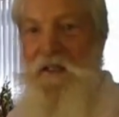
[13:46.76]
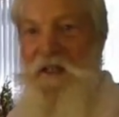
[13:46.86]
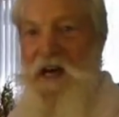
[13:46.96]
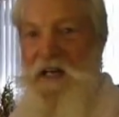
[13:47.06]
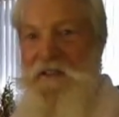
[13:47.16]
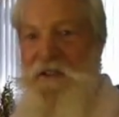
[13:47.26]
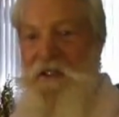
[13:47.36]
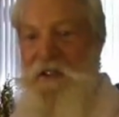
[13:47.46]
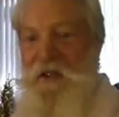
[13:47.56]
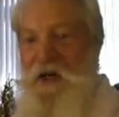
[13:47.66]

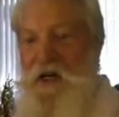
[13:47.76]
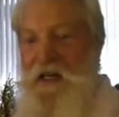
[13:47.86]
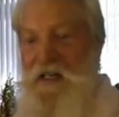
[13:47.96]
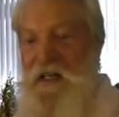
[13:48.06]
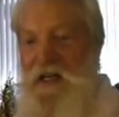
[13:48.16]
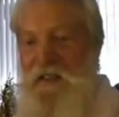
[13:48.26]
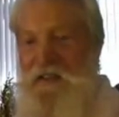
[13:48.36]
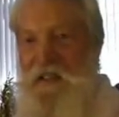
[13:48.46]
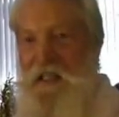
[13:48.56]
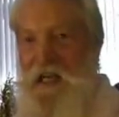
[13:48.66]
Dr. Lauren
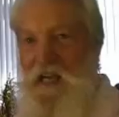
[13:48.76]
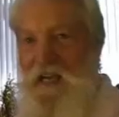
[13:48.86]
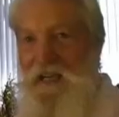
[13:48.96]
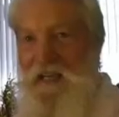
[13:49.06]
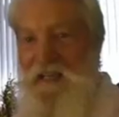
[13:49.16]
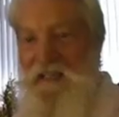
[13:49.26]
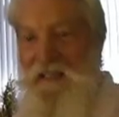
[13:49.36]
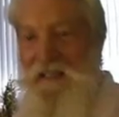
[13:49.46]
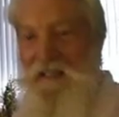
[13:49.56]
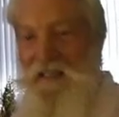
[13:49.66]
Isolé.
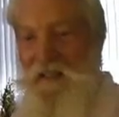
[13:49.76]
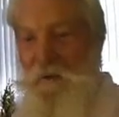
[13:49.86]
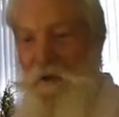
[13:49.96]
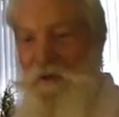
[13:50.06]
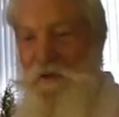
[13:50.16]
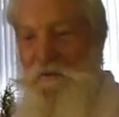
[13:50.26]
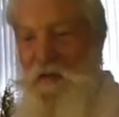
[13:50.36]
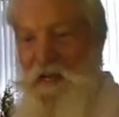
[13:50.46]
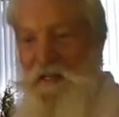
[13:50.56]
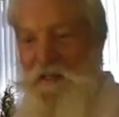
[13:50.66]
With the
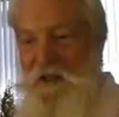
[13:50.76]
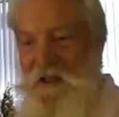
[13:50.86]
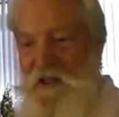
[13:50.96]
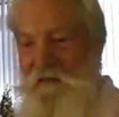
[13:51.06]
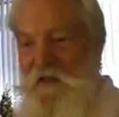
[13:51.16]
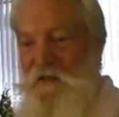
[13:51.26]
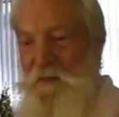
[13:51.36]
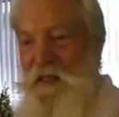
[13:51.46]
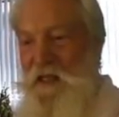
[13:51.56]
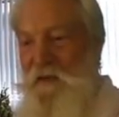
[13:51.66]
failure of these
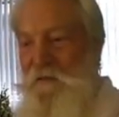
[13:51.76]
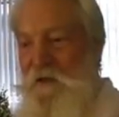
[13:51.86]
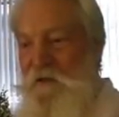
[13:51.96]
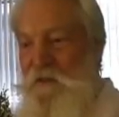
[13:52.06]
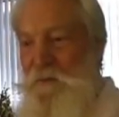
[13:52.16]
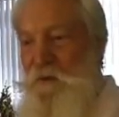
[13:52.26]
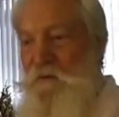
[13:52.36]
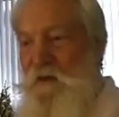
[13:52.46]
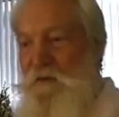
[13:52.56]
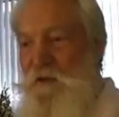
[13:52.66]
many efforts to
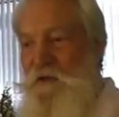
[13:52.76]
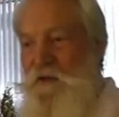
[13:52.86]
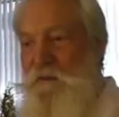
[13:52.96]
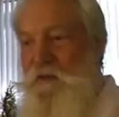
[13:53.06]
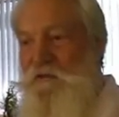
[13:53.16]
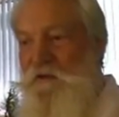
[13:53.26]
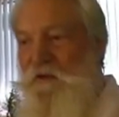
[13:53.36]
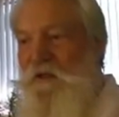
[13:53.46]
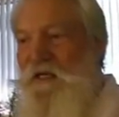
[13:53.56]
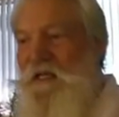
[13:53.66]
prove evolution to be
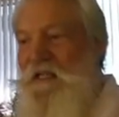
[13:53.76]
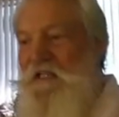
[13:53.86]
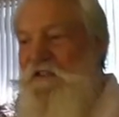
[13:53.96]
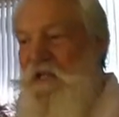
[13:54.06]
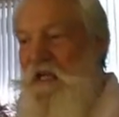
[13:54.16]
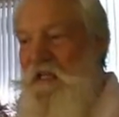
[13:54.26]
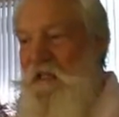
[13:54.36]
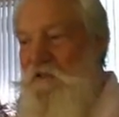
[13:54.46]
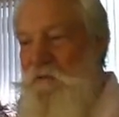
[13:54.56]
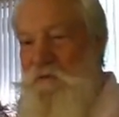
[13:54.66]
true,
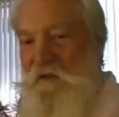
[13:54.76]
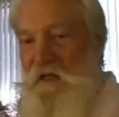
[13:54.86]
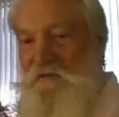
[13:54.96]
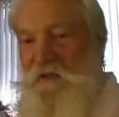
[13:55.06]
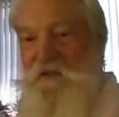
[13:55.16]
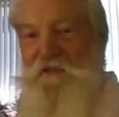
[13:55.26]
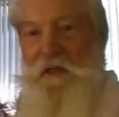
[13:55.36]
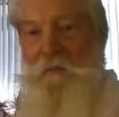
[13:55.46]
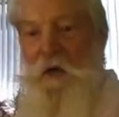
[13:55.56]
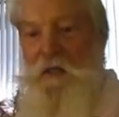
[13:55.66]
science was left in the
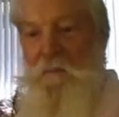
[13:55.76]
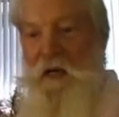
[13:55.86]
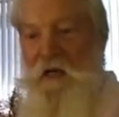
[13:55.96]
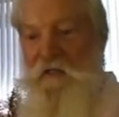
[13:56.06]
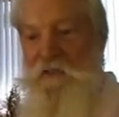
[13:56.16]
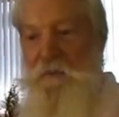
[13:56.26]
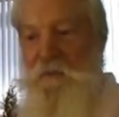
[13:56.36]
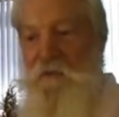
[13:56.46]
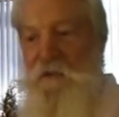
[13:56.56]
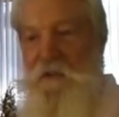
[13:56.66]
somewhat embarrassing
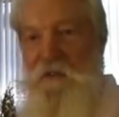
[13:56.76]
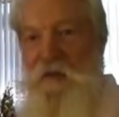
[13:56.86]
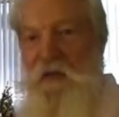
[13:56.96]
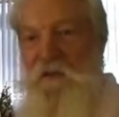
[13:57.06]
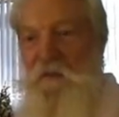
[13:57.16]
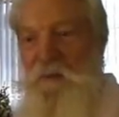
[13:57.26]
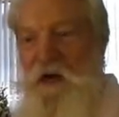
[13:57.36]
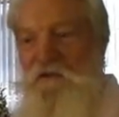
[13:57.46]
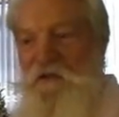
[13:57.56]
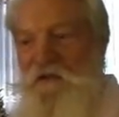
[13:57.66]
position of having to
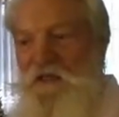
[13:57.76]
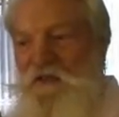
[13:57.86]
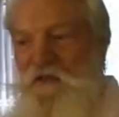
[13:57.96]
postulate